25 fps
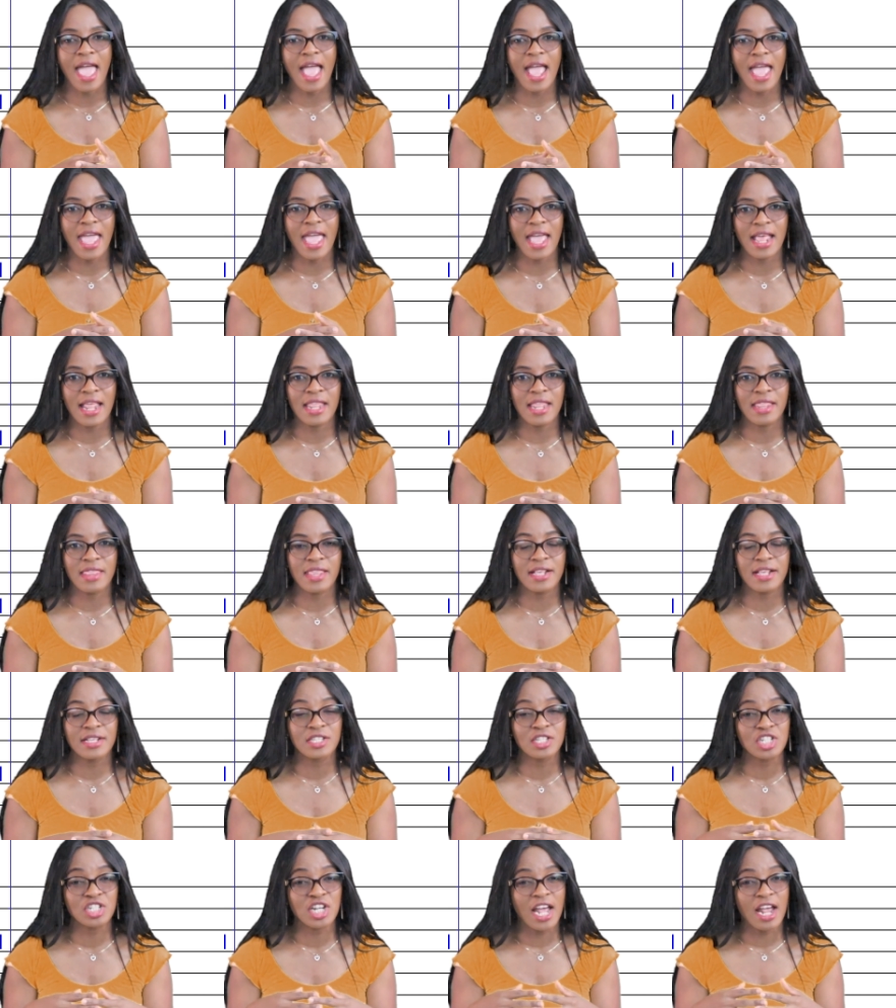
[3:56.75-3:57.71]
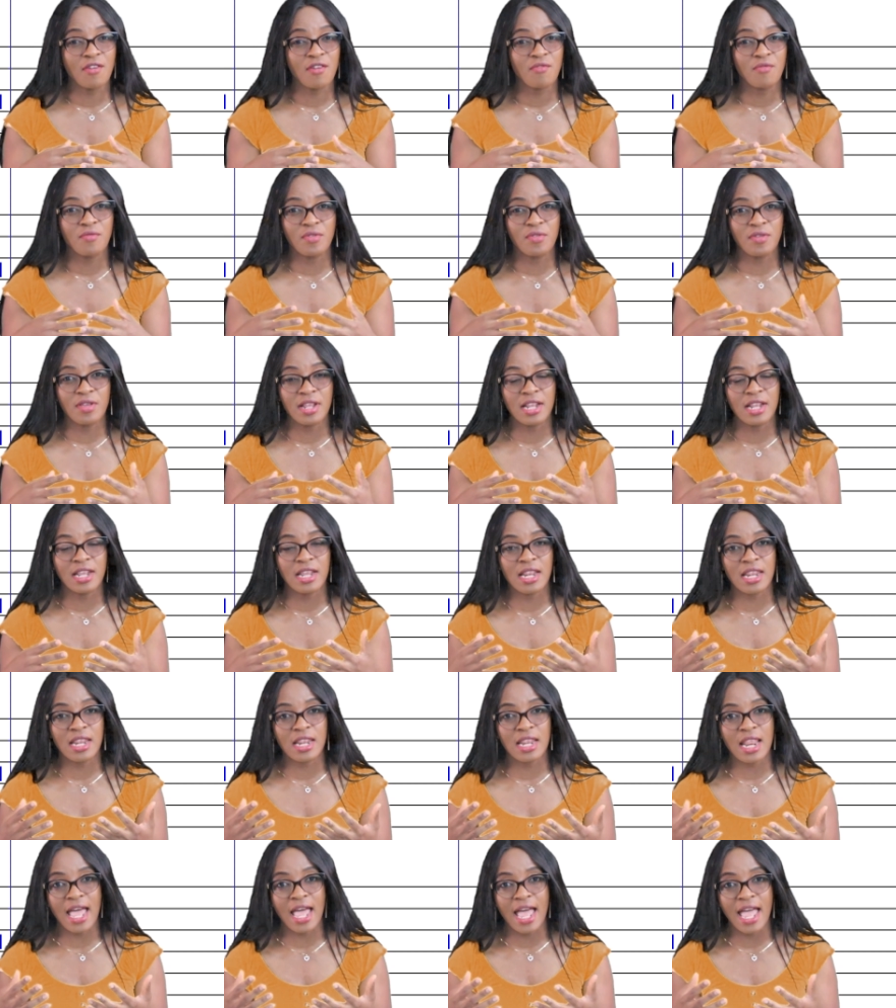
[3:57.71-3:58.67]
and this child really
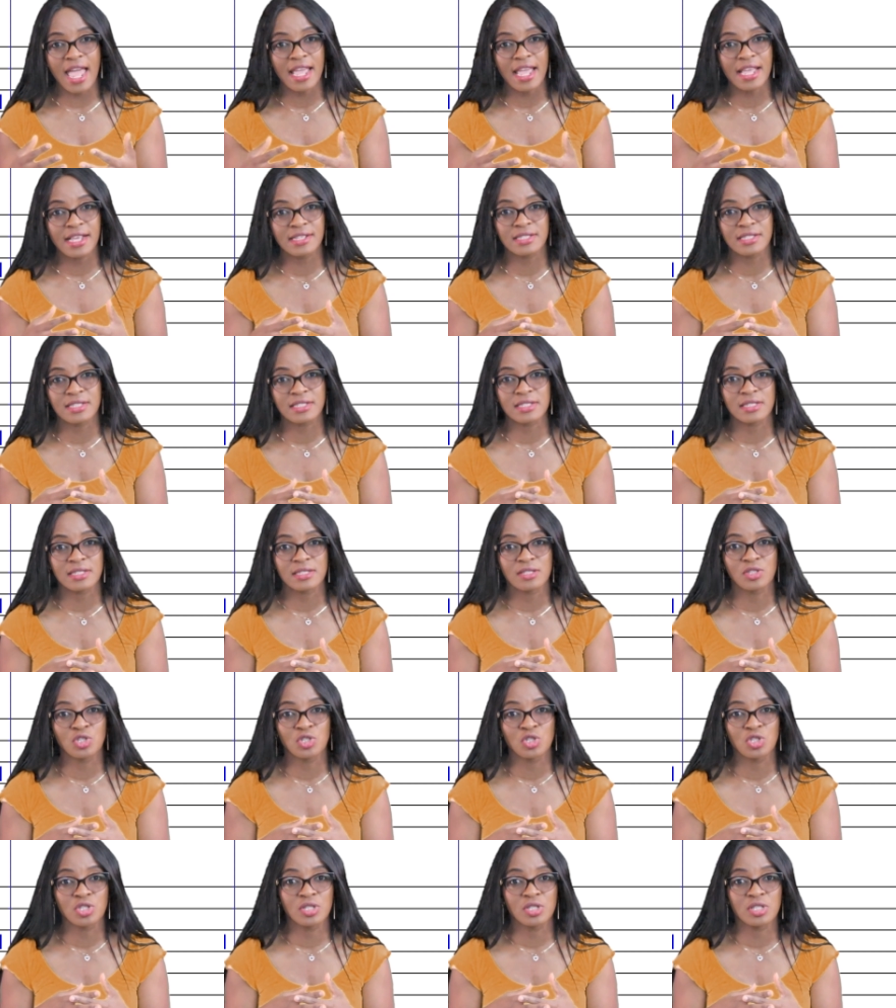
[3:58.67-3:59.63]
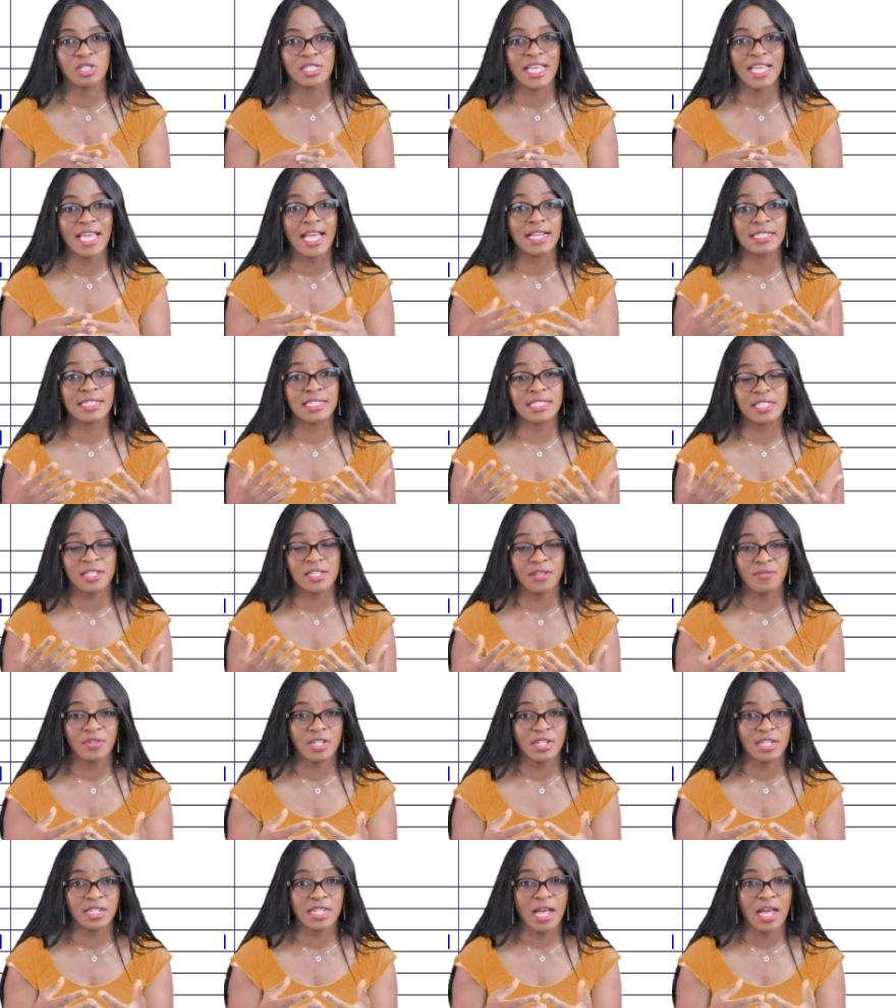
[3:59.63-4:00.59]
liked the
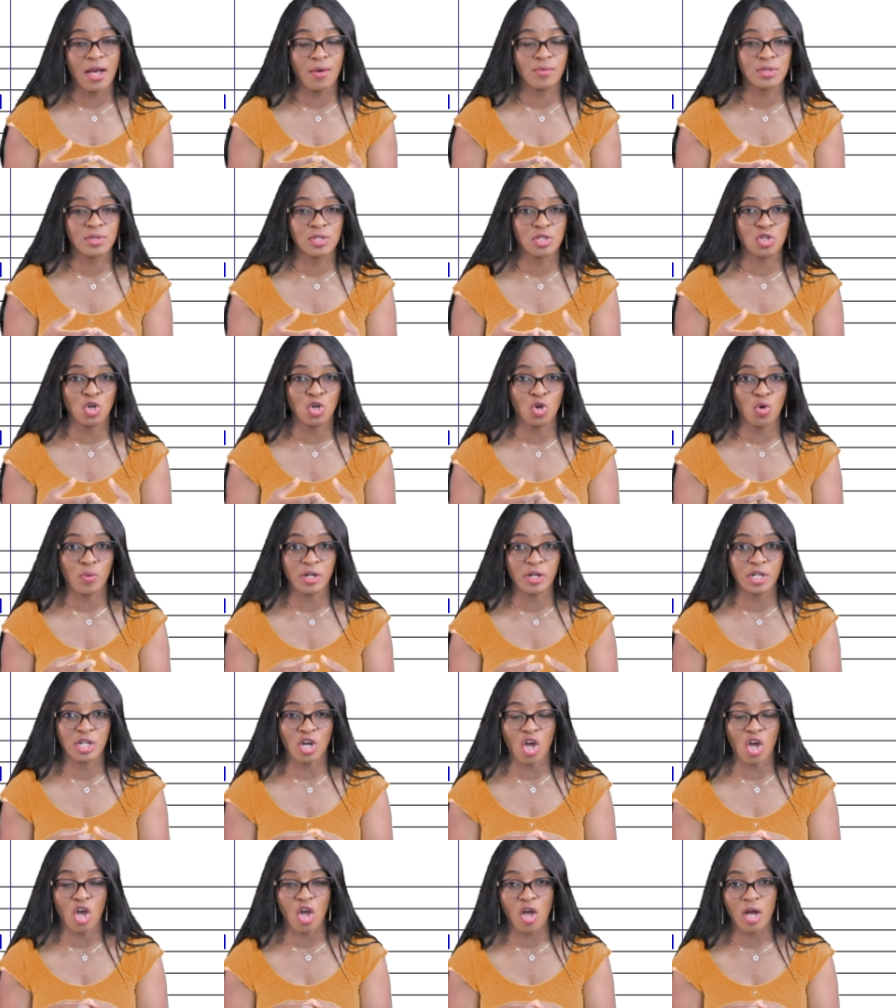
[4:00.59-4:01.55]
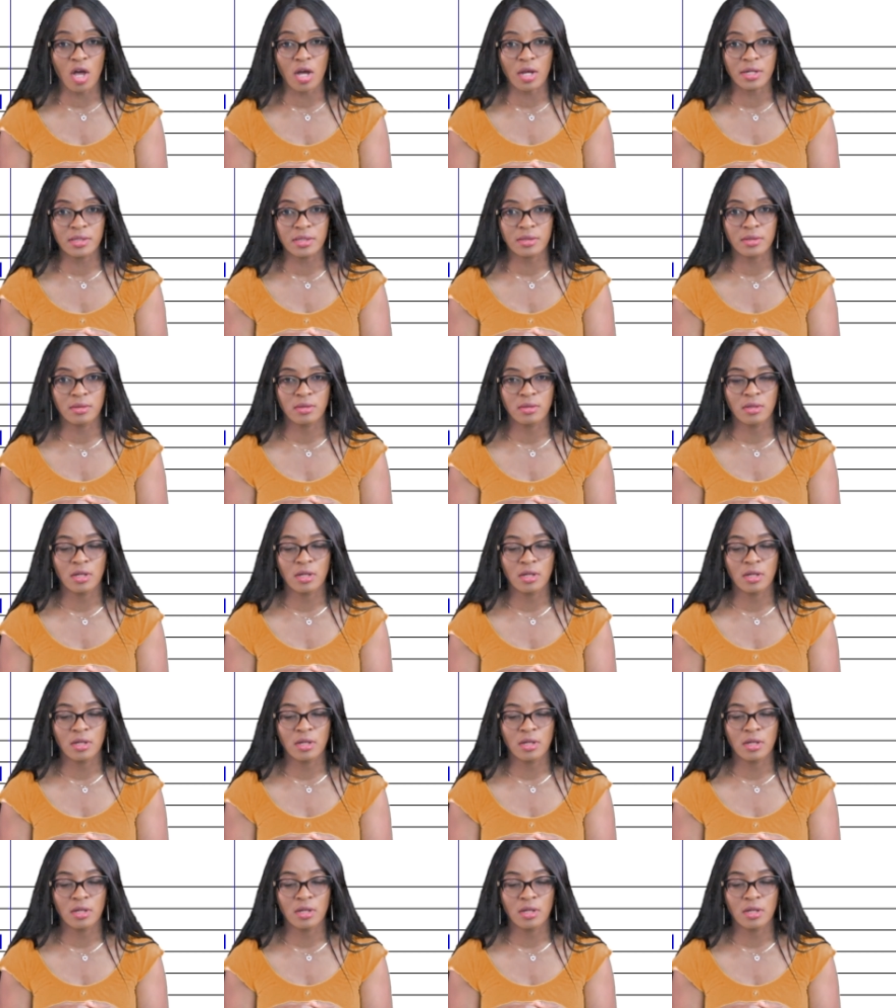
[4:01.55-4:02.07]
activity that was going on.